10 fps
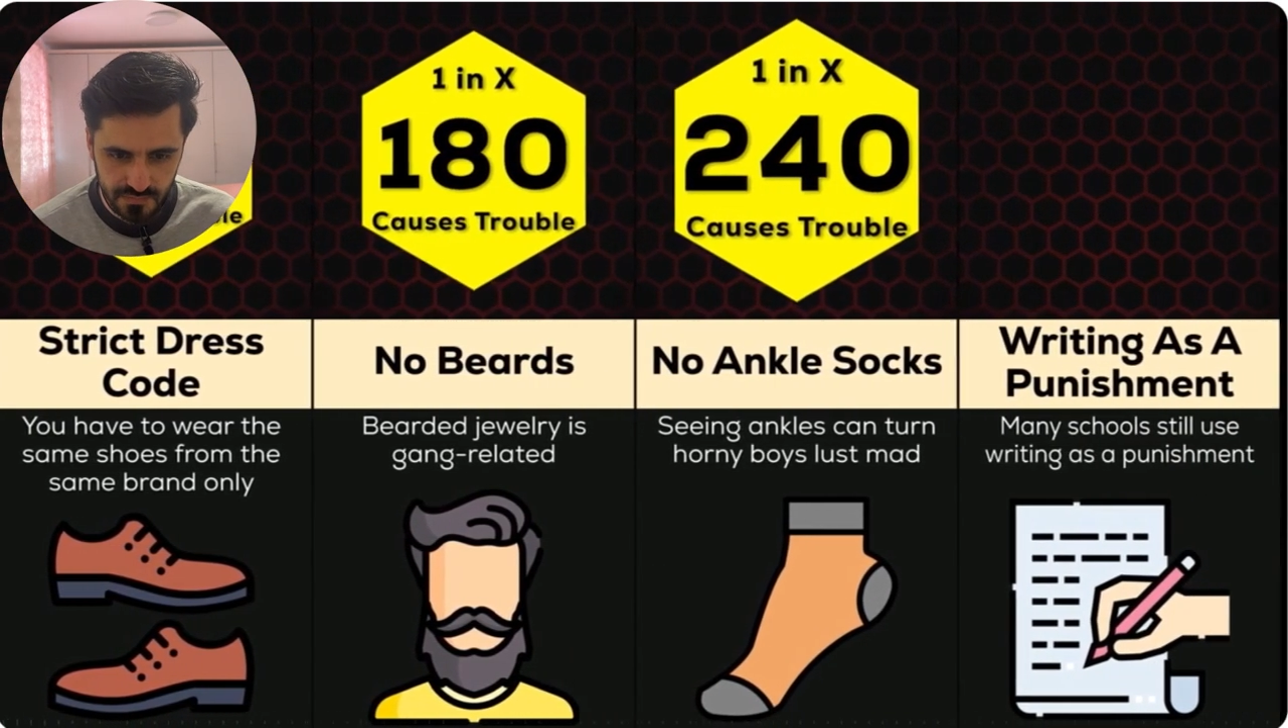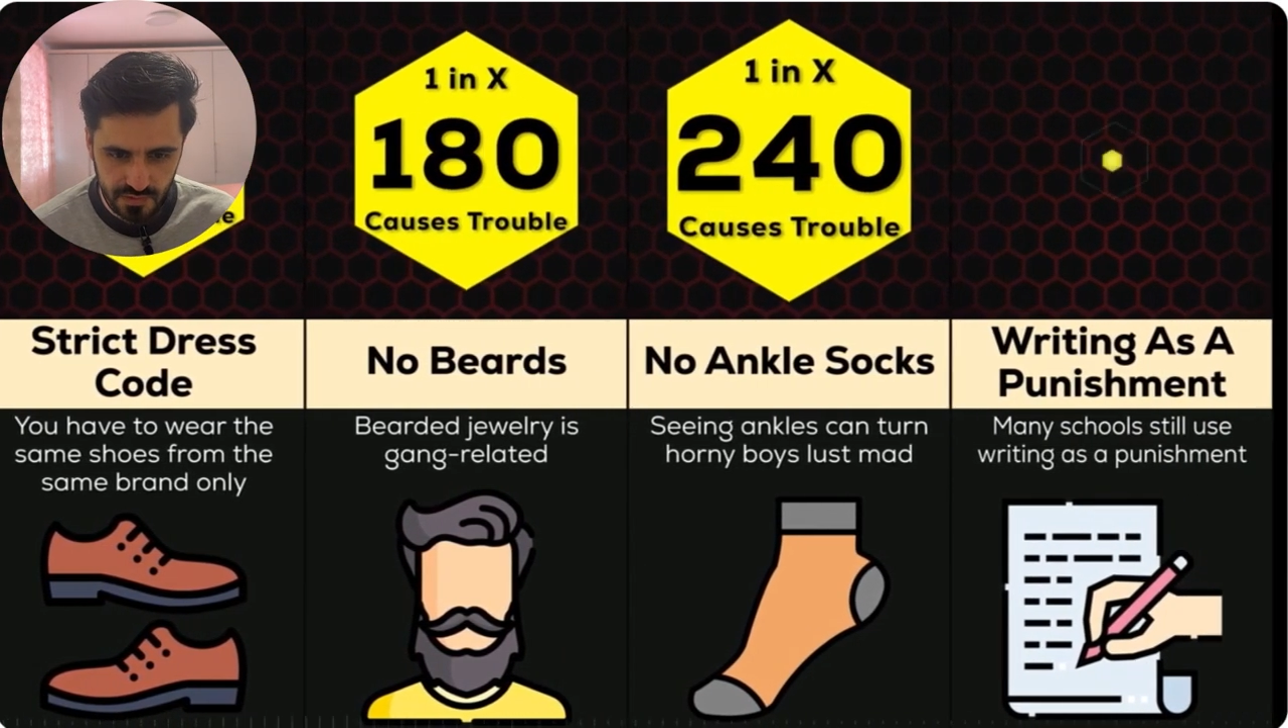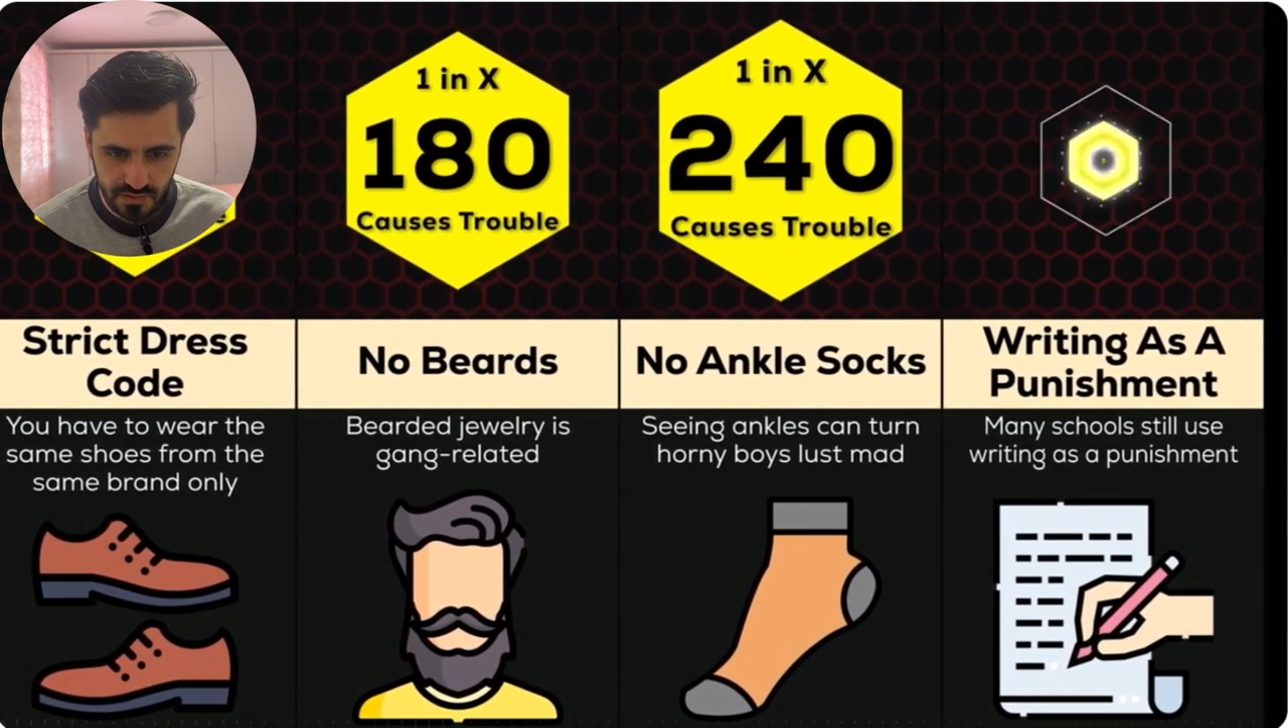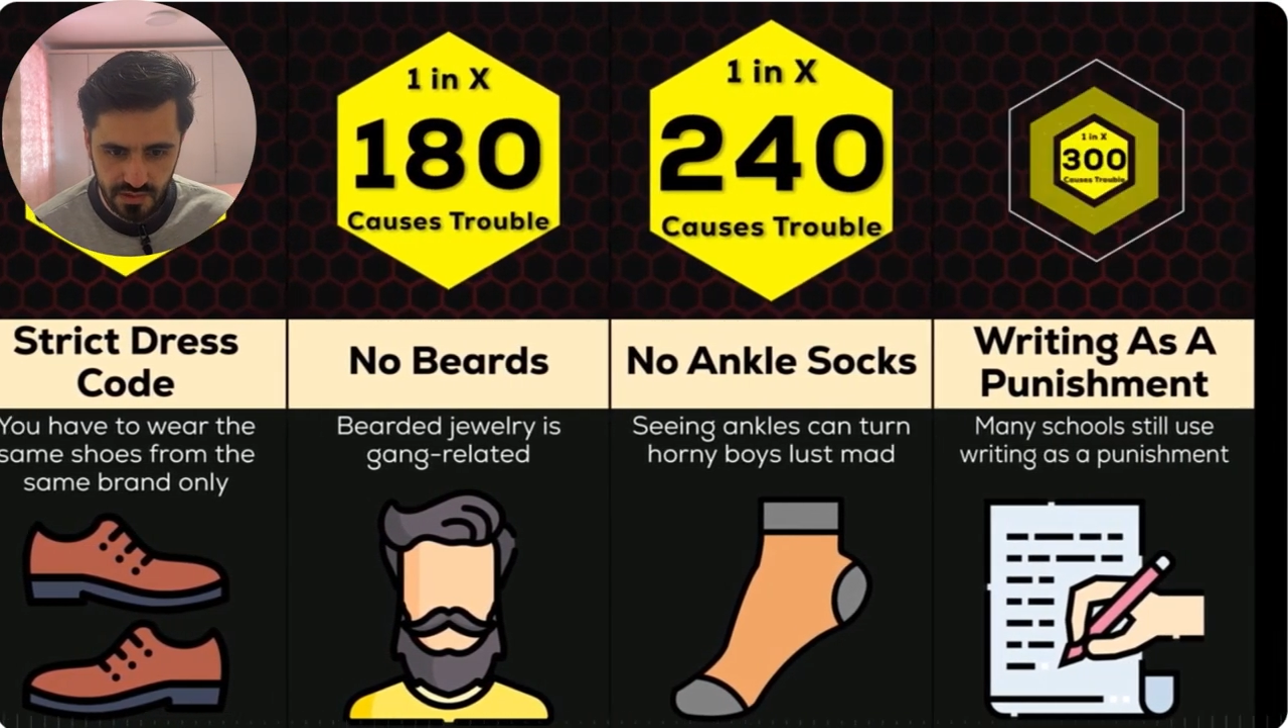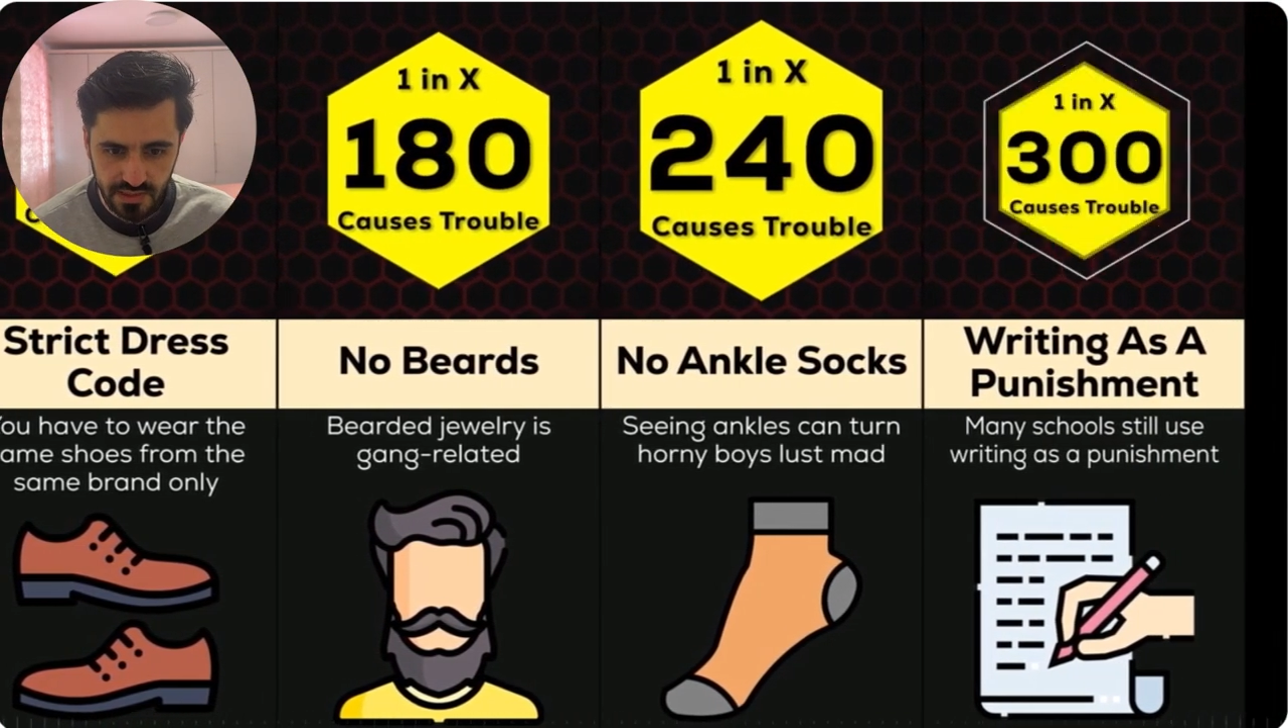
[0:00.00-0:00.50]

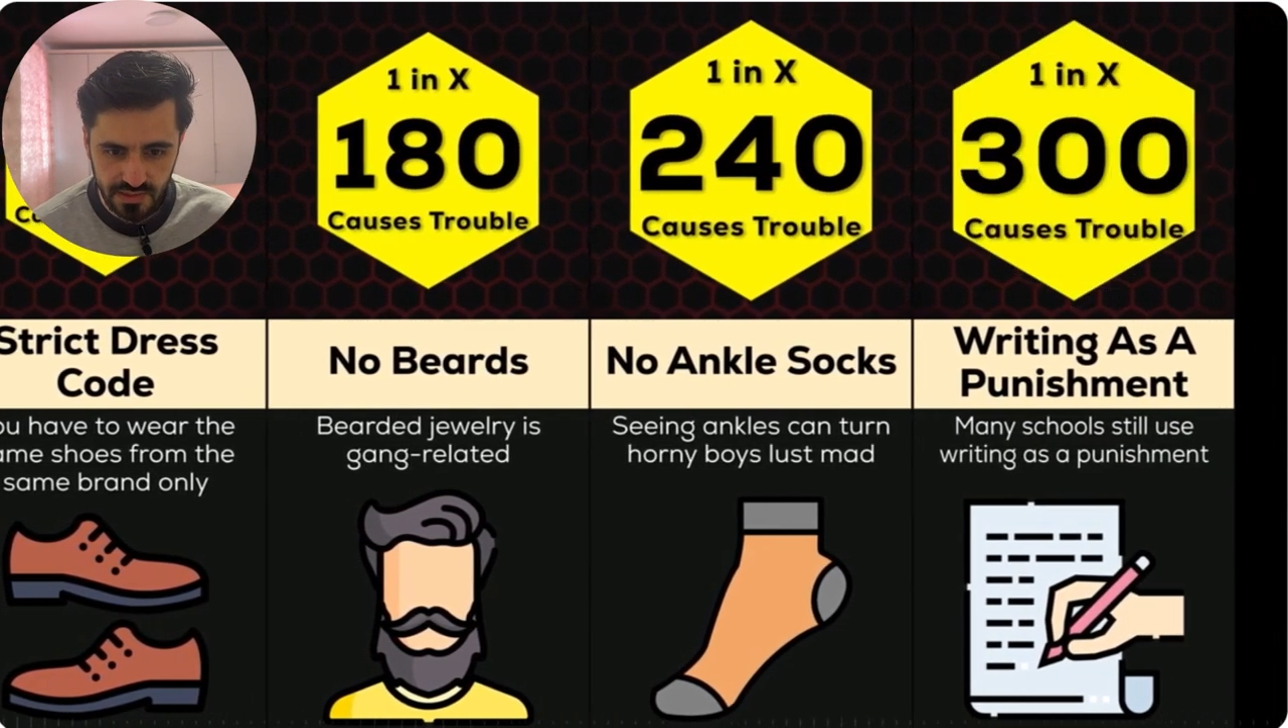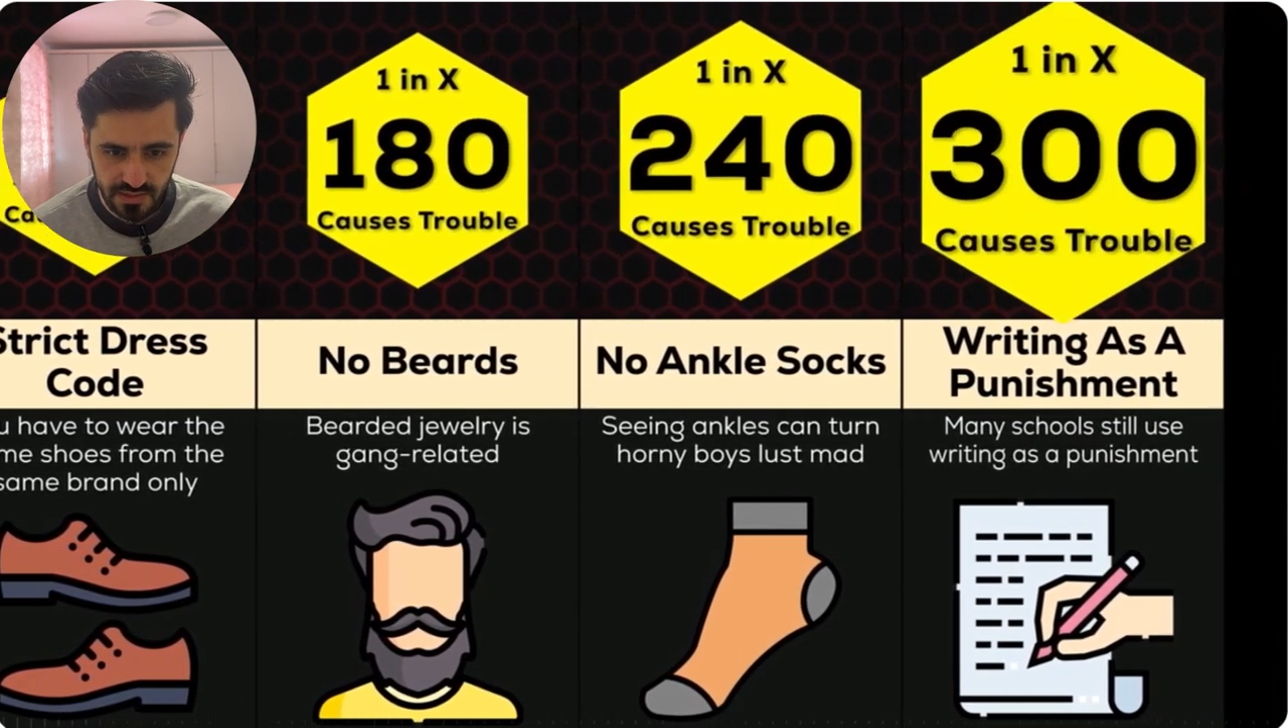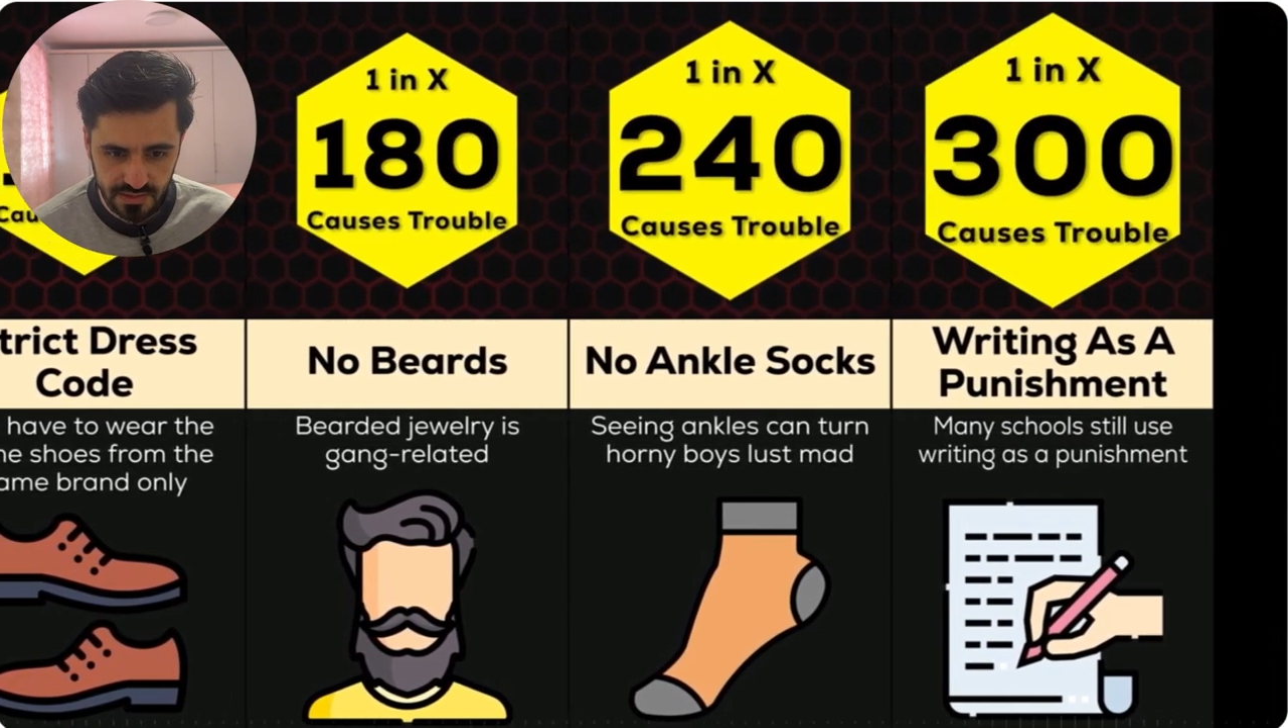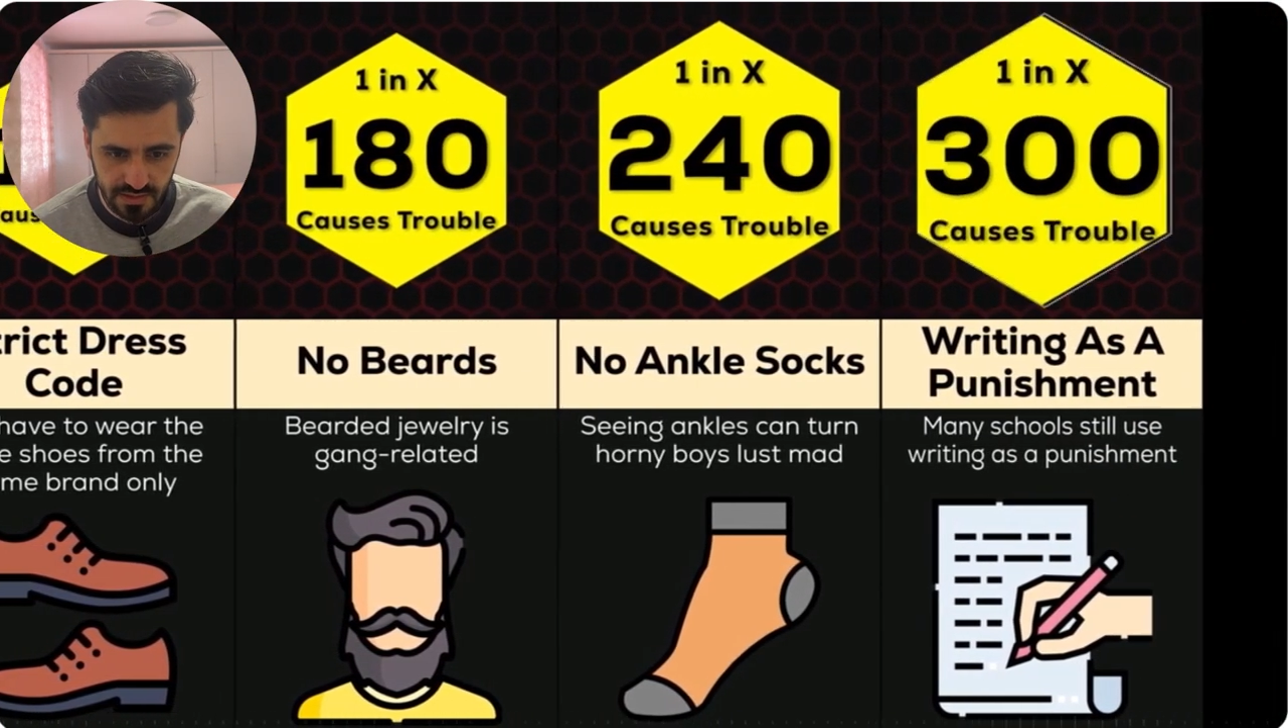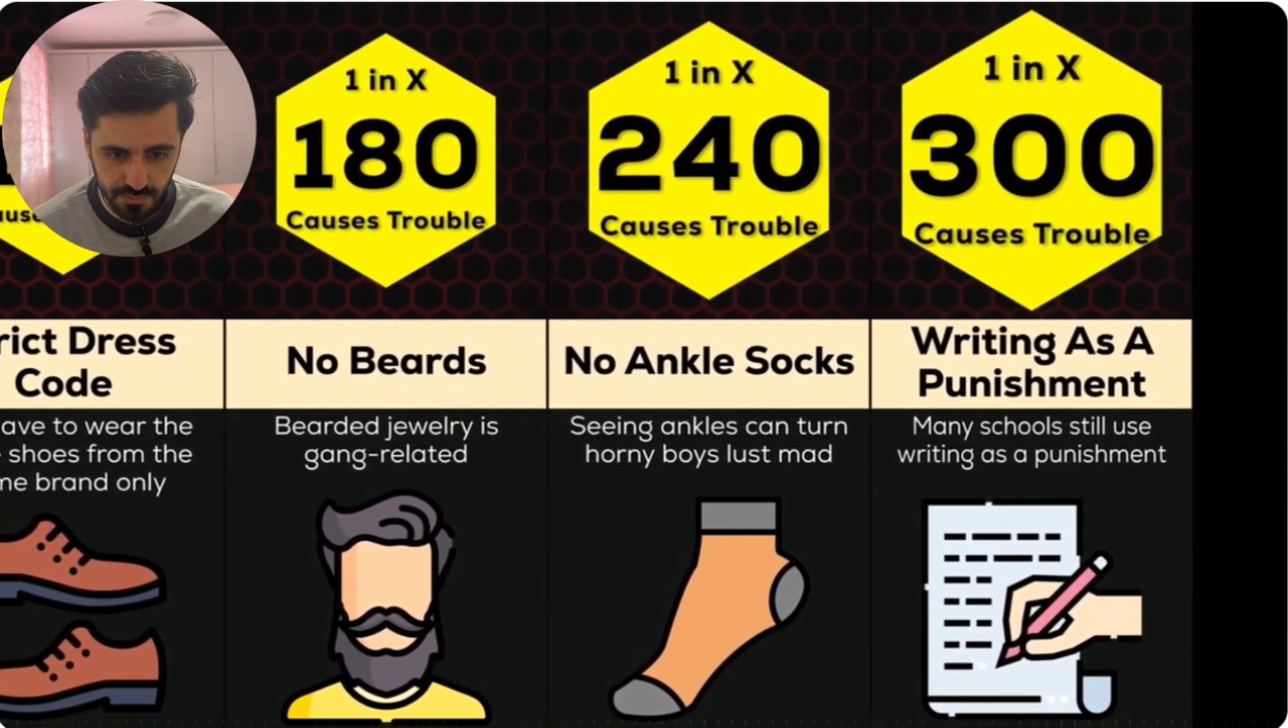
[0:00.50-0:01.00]
Writing as a